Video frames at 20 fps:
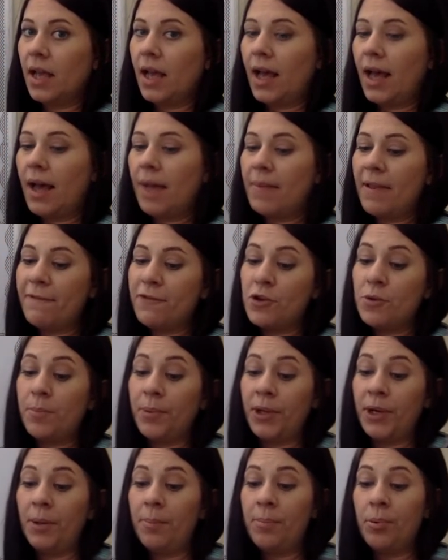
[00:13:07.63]
If you
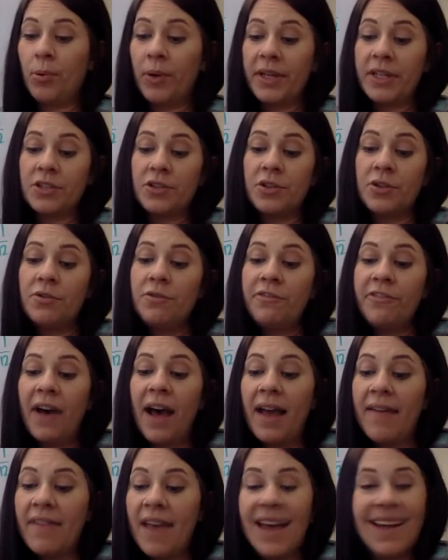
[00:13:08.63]
put a
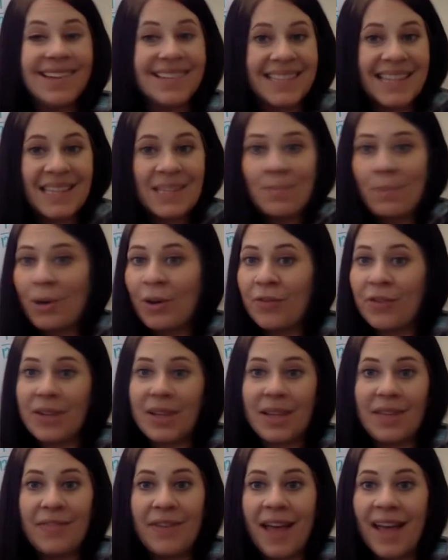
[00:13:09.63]
0.25x, that's
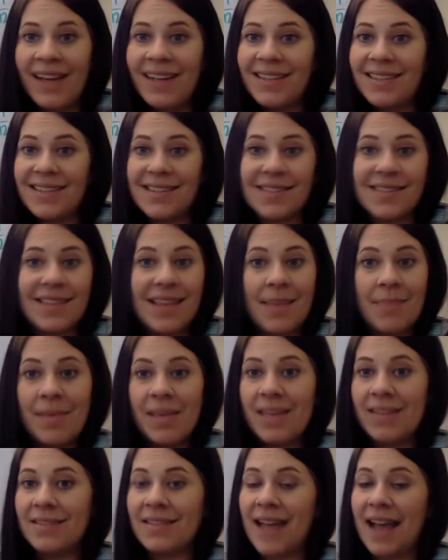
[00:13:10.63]
perfectly fine. It's the same
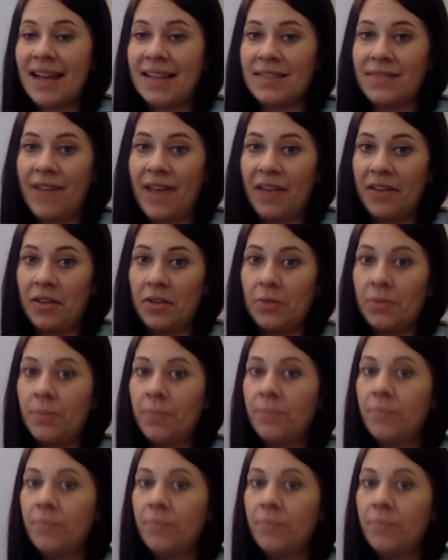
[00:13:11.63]
exact value.